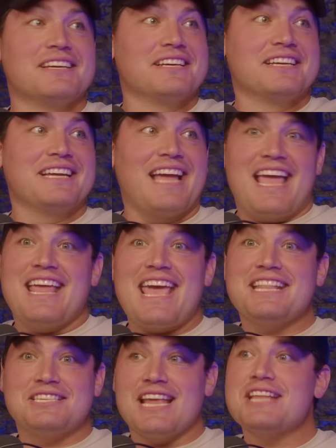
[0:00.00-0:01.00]
okay.
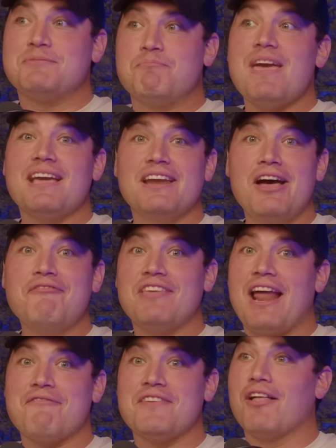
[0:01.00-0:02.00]
It's it's big enough that
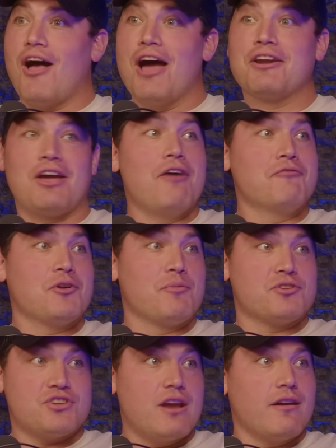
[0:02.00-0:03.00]
I feel uncomfortable
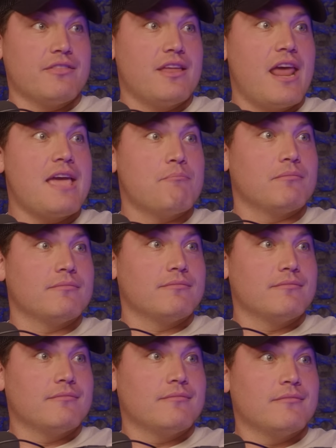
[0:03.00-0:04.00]
sharing the name.
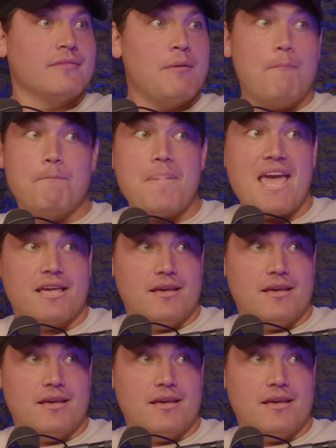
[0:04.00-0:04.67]
Big.